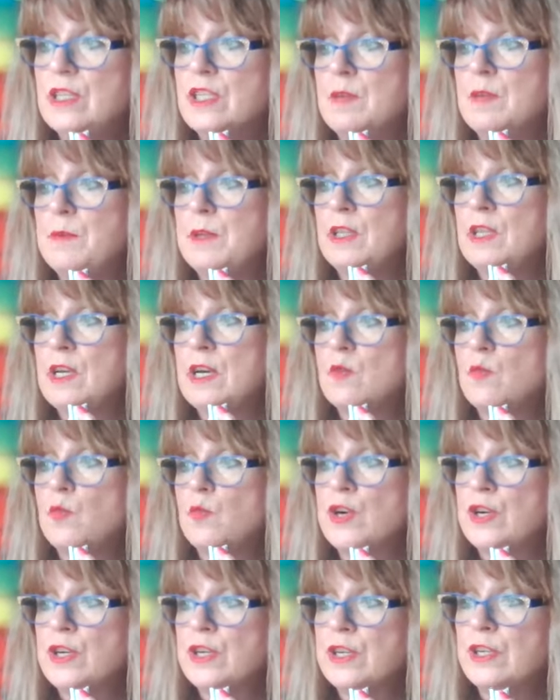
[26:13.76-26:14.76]
It's going to be a lot of
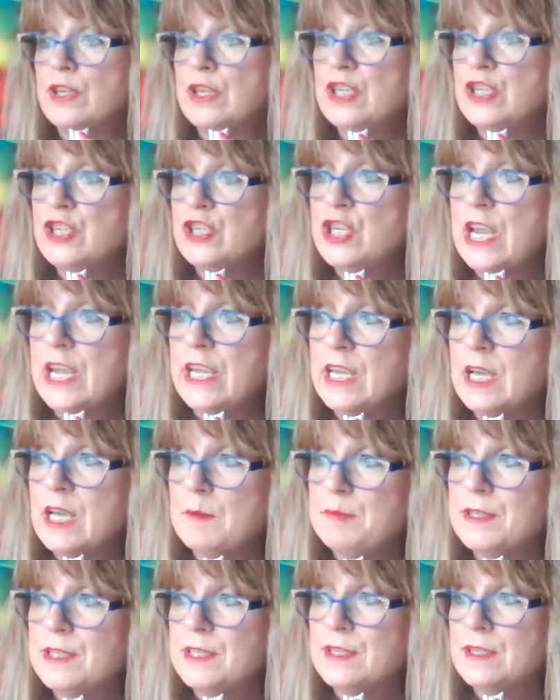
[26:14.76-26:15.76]
work,
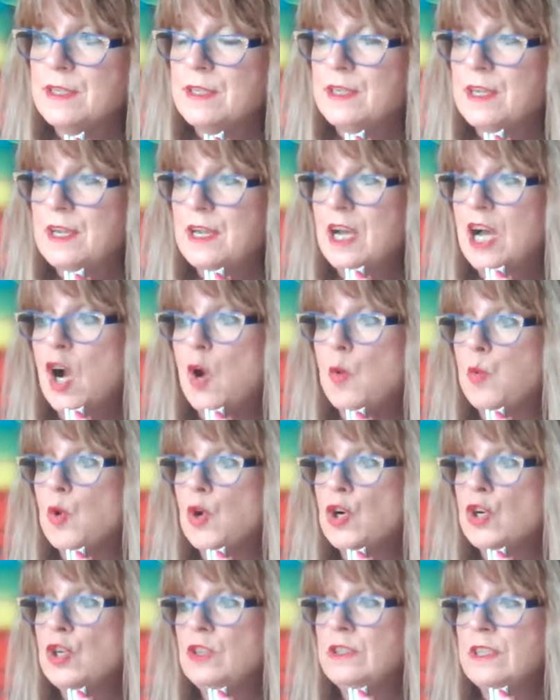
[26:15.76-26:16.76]
shakeups, a
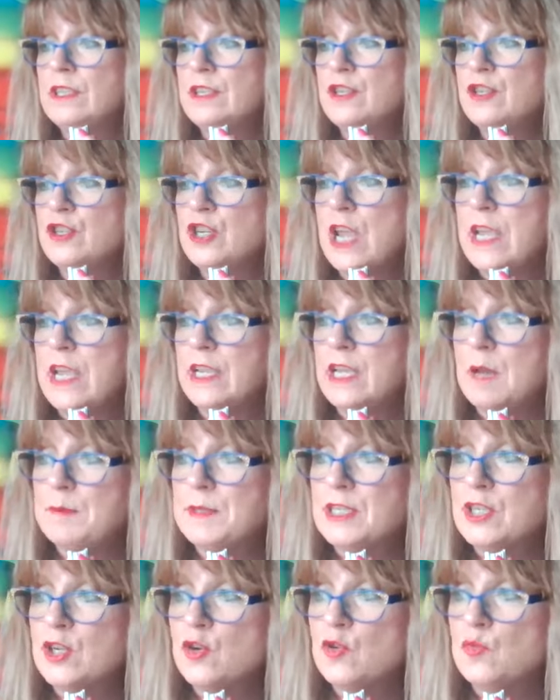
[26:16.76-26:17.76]
world
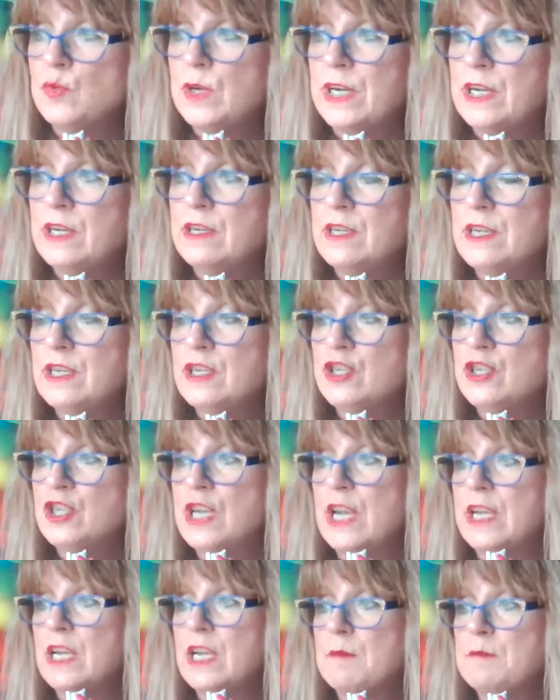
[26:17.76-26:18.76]
shakeups, career
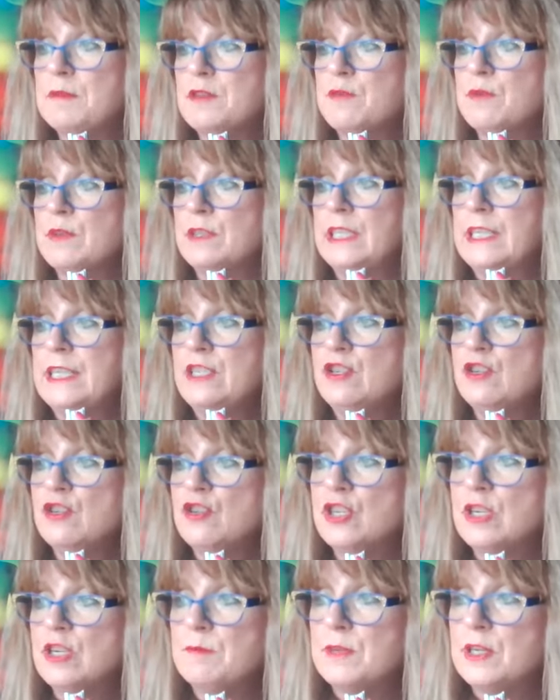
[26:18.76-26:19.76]
shakeups,
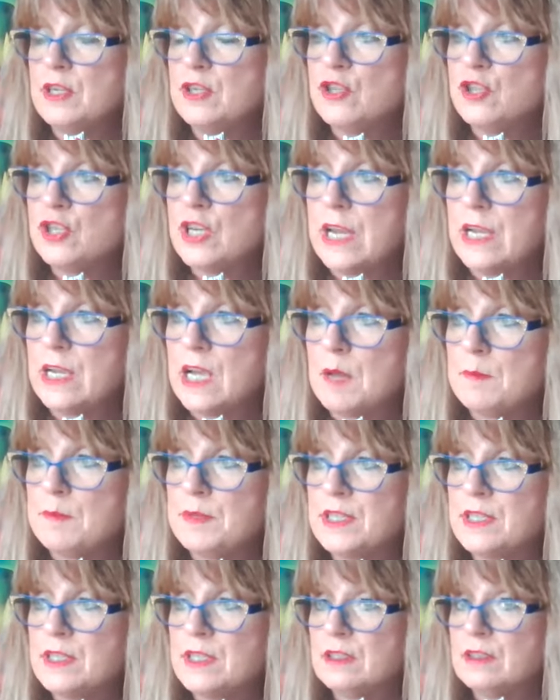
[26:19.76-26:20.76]
relationship
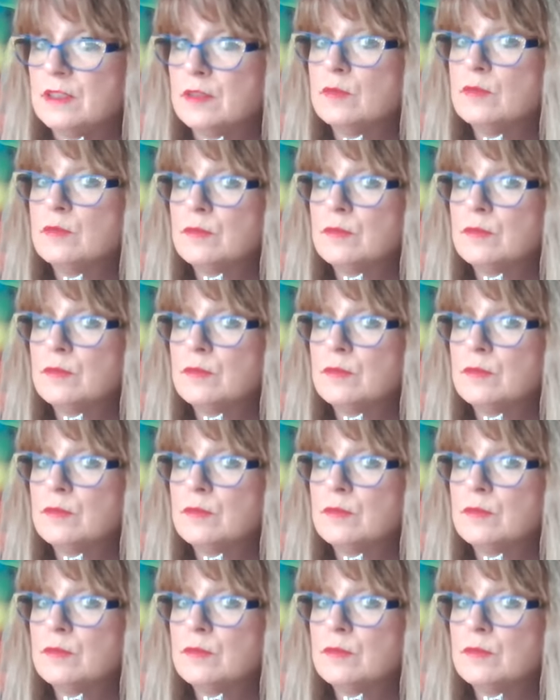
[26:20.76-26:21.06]
shakeups